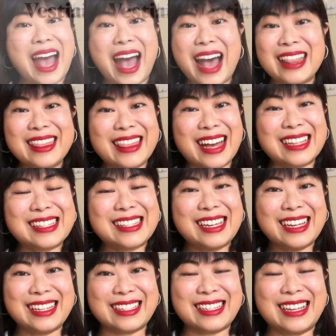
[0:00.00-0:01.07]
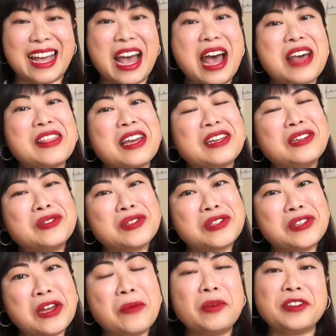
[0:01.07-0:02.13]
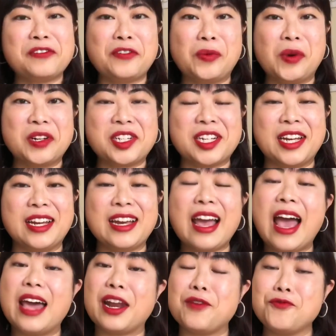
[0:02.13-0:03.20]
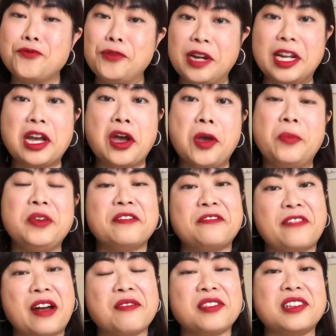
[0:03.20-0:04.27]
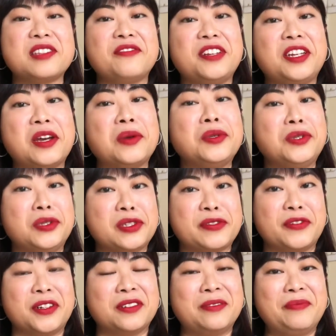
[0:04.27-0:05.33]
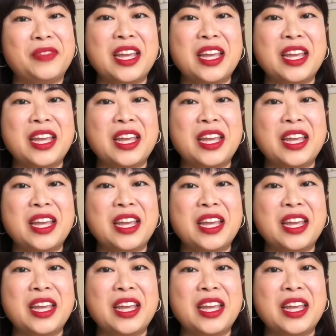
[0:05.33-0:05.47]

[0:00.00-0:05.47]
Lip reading: And that's it. Thank you so much for watching, and I really hope you found this video useful.